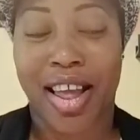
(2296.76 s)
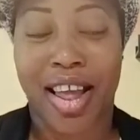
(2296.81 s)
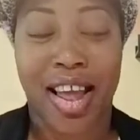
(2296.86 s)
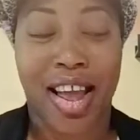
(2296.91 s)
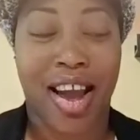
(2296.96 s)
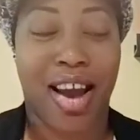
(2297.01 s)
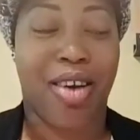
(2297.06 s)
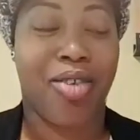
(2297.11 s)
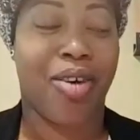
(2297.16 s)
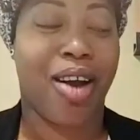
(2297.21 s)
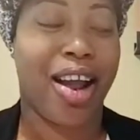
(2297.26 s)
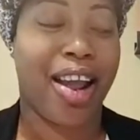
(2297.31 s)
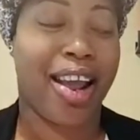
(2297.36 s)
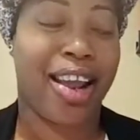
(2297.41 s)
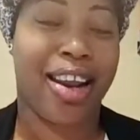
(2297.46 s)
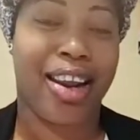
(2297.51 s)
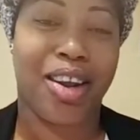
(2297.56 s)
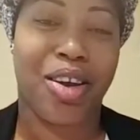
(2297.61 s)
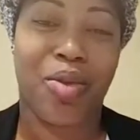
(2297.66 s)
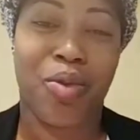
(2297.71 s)
All right.
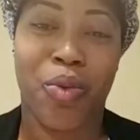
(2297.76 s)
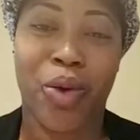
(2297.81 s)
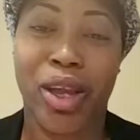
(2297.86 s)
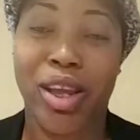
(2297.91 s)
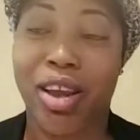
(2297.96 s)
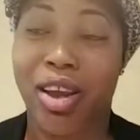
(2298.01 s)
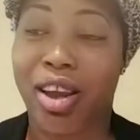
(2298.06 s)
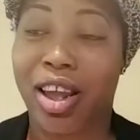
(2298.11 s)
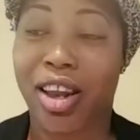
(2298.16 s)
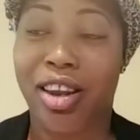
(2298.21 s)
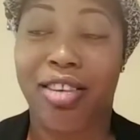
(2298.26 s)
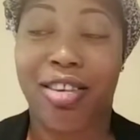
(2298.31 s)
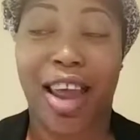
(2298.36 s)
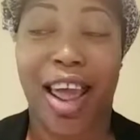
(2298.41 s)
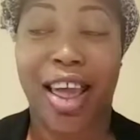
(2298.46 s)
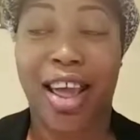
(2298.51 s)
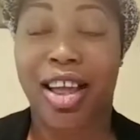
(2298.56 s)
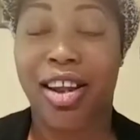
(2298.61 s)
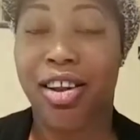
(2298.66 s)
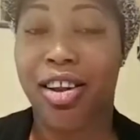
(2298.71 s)
We can
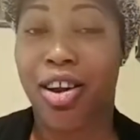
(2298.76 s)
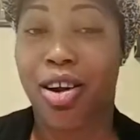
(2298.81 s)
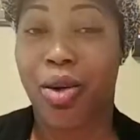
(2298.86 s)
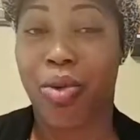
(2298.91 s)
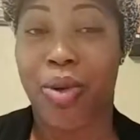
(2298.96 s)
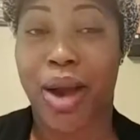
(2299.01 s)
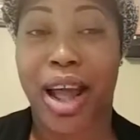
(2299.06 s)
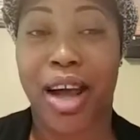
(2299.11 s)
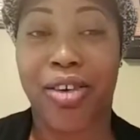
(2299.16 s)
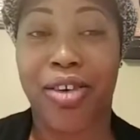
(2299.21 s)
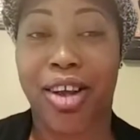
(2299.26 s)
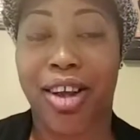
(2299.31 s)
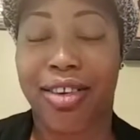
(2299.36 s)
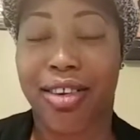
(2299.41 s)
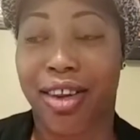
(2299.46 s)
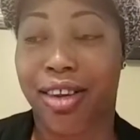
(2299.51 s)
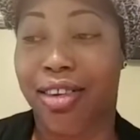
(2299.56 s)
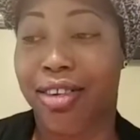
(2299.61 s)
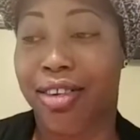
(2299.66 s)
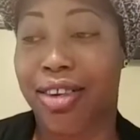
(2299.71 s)
take a look around us
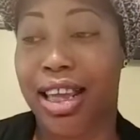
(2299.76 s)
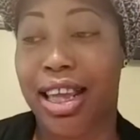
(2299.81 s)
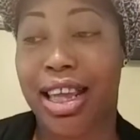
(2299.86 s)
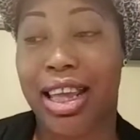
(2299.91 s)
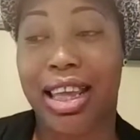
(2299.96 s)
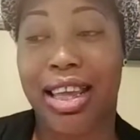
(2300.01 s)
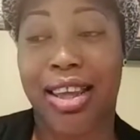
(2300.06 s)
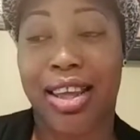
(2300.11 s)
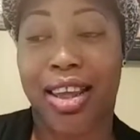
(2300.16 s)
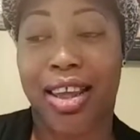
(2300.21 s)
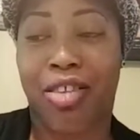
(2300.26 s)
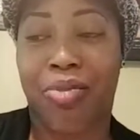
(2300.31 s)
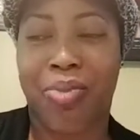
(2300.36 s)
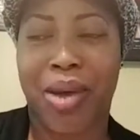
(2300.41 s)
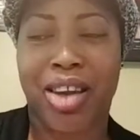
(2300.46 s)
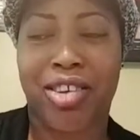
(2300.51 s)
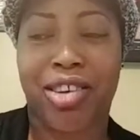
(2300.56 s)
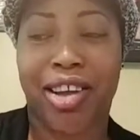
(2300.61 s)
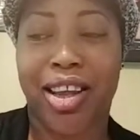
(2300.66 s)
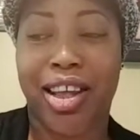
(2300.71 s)
and see,
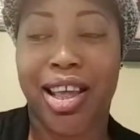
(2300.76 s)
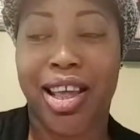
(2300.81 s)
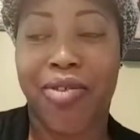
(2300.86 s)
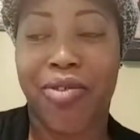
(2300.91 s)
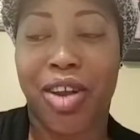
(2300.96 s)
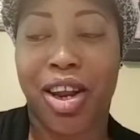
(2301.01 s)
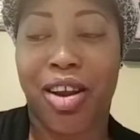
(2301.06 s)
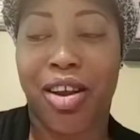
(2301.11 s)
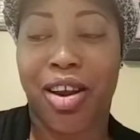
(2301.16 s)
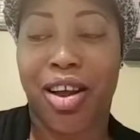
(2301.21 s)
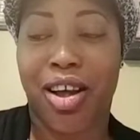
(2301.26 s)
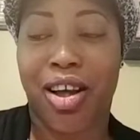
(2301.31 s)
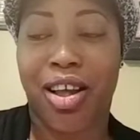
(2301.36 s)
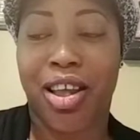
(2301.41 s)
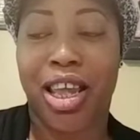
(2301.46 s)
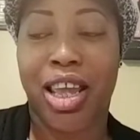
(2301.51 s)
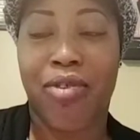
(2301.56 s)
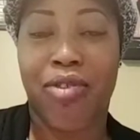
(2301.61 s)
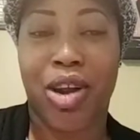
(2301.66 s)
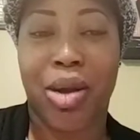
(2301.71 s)
especially
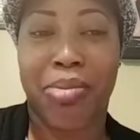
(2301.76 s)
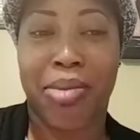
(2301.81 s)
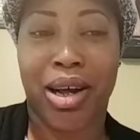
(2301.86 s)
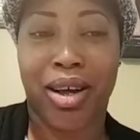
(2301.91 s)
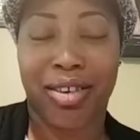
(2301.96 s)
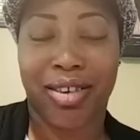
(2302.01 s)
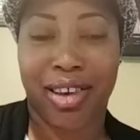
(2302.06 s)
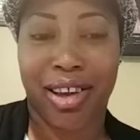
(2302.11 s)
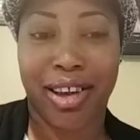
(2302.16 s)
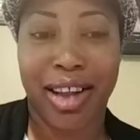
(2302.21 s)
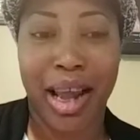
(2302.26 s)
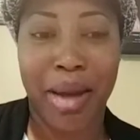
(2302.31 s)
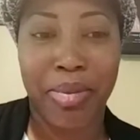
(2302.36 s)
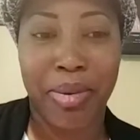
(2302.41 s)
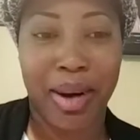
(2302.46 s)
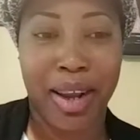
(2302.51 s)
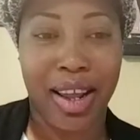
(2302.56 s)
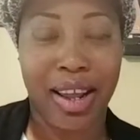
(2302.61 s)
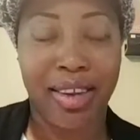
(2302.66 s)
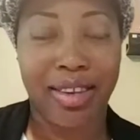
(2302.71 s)
even amongst
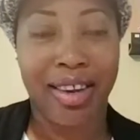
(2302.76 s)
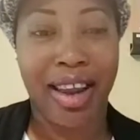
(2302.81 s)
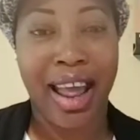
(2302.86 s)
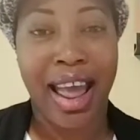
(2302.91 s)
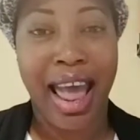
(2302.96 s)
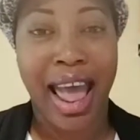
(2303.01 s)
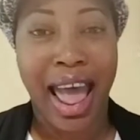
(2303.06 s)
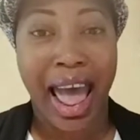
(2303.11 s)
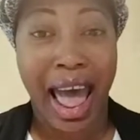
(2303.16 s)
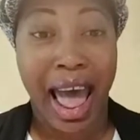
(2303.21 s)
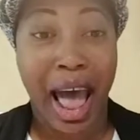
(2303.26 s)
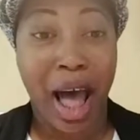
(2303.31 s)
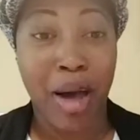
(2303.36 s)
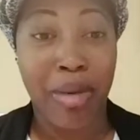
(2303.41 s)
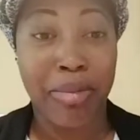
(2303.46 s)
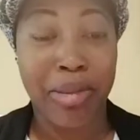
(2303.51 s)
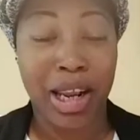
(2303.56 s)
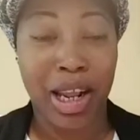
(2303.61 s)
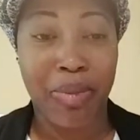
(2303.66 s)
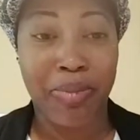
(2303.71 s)
celebrities, how
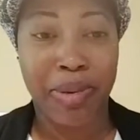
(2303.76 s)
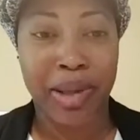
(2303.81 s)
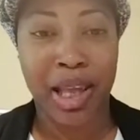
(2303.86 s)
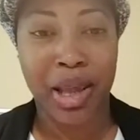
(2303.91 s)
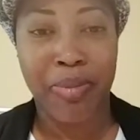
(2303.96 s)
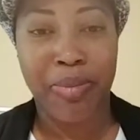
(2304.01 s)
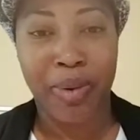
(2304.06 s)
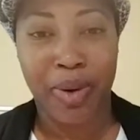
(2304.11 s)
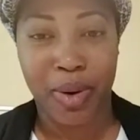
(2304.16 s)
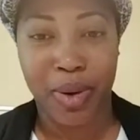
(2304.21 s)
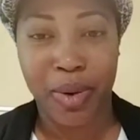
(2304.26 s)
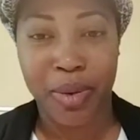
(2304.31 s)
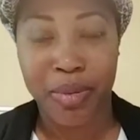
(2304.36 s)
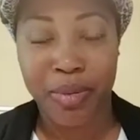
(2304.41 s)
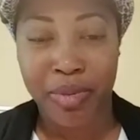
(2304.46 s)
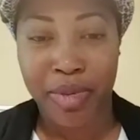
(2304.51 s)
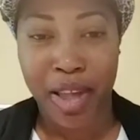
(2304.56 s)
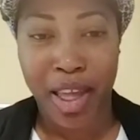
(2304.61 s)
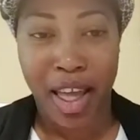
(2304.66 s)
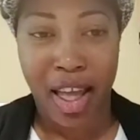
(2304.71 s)
many people
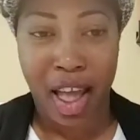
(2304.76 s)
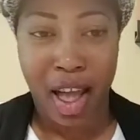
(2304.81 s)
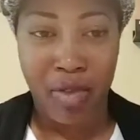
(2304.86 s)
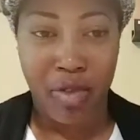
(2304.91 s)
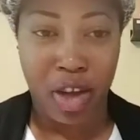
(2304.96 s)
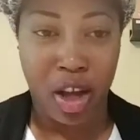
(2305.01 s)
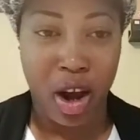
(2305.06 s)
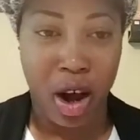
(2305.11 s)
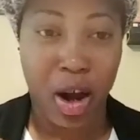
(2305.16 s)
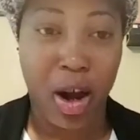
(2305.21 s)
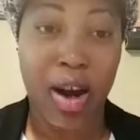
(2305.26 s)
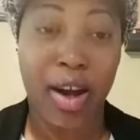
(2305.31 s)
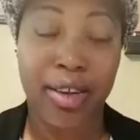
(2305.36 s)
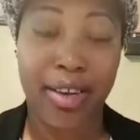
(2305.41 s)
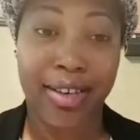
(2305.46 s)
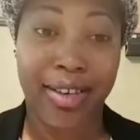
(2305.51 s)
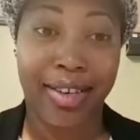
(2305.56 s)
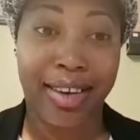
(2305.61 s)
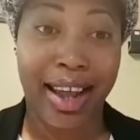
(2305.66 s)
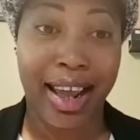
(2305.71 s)
have gone
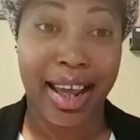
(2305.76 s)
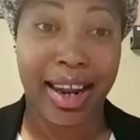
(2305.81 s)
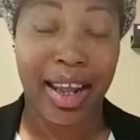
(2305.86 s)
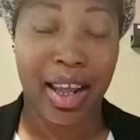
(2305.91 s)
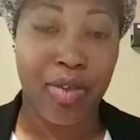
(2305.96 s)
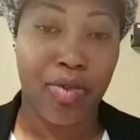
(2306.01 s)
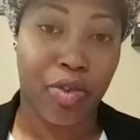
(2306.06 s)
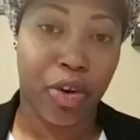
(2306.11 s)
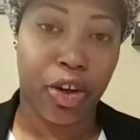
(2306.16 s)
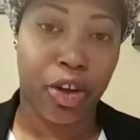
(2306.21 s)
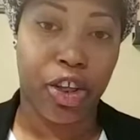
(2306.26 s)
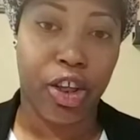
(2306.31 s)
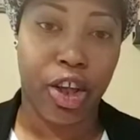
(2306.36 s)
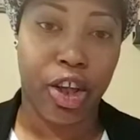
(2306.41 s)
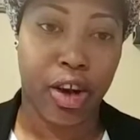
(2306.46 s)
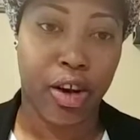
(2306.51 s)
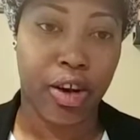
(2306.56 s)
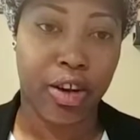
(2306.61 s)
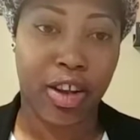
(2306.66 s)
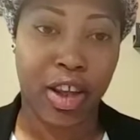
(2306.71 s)
steady for
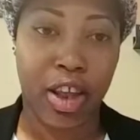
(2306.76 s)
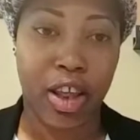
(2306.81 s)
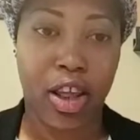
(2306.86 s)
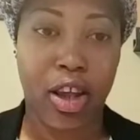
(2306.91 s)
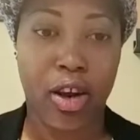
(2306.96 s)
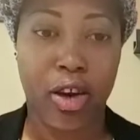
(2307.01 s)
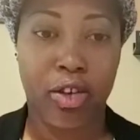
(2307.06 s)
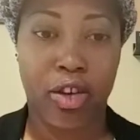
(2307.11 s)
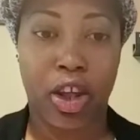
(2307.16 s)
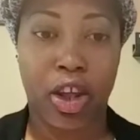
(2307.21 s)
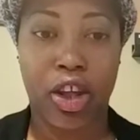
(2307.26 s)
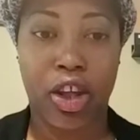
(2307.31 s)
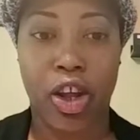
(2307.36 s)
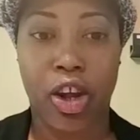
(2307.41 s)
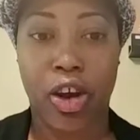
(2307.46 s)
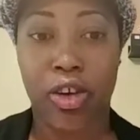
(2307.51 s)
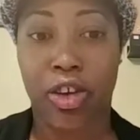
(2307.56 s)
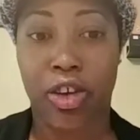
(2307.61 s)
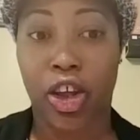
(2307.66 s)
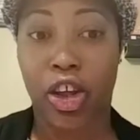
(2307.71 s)
years and years and
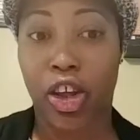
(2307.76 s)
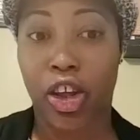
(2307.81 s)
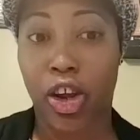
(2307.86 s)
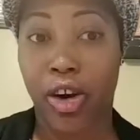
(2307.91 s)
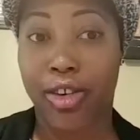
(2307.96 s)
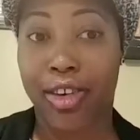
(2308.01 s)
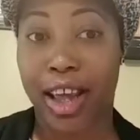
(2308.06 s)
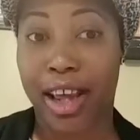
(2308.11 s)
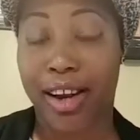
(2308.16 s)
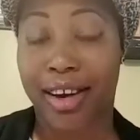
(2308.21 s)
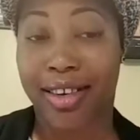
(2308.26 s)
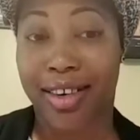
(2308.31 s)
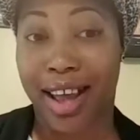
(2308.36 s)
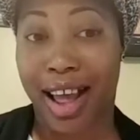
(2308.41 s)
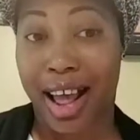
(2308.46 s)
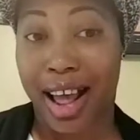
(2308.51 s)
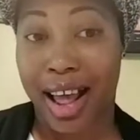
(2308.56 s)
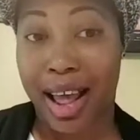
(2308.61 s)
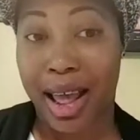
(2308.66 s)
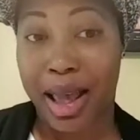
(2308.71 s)
years and years at a
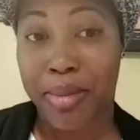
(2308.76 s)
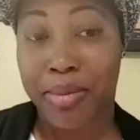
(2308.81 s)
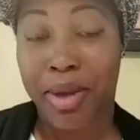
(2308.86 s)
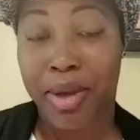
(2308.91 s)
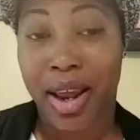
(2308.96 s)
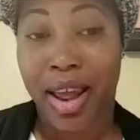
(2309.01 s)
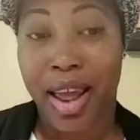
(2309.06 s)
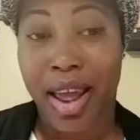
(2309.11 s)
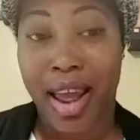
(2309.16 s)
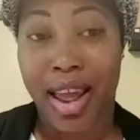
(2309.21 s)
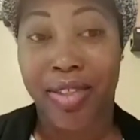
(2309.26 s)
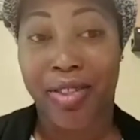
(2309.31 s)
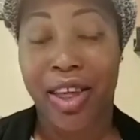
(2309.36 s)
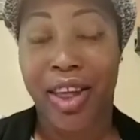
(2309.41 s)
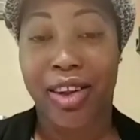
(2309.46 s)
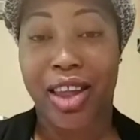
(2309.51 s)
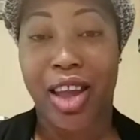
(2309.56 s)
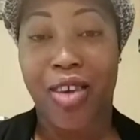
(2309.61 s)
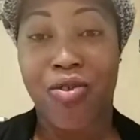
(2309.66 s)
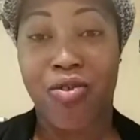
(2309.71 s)
time, and
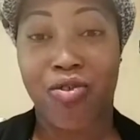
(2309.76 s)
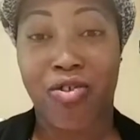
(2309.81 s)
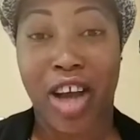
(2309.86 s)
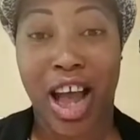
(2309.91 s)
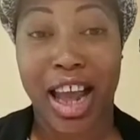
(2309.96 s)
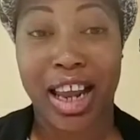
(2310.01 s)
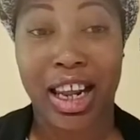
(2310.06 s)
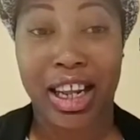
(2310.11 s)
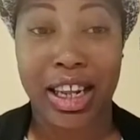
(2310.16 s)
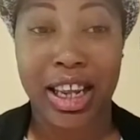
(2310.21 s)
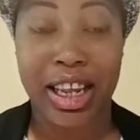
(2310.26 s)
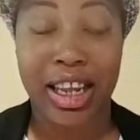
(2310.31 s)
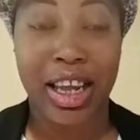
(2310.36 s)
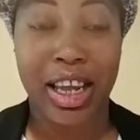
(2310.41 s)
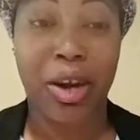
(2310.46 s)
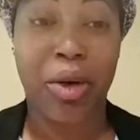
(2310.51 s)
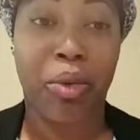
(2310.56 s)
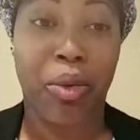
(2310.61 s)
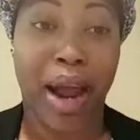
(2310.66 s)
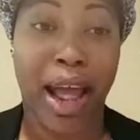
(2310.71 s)
then they finally
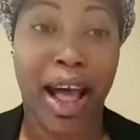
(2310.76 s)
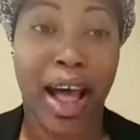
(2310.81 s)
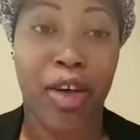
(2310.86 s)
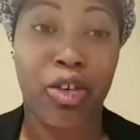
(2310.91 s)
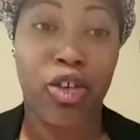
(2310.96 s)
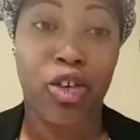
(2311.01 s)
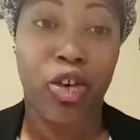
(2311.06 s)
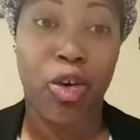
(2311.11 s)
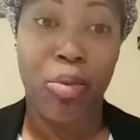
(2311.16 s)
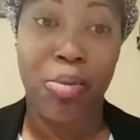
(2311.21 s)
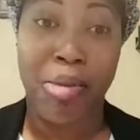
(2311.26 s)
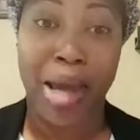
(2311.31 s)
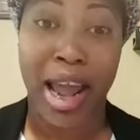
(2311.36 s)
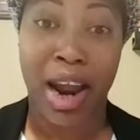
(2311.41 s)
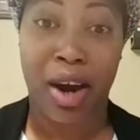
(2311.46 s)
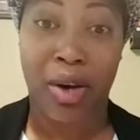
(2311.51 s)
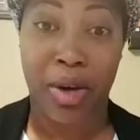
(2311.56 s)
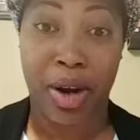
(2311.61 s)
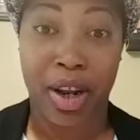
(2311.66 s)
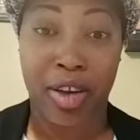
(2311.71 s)
get around to
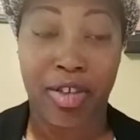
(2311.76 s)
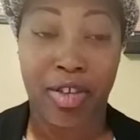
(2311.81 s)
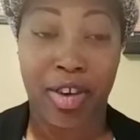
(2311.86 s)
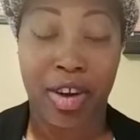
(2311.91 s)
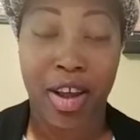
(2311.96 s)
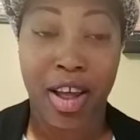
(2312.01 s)
marriage.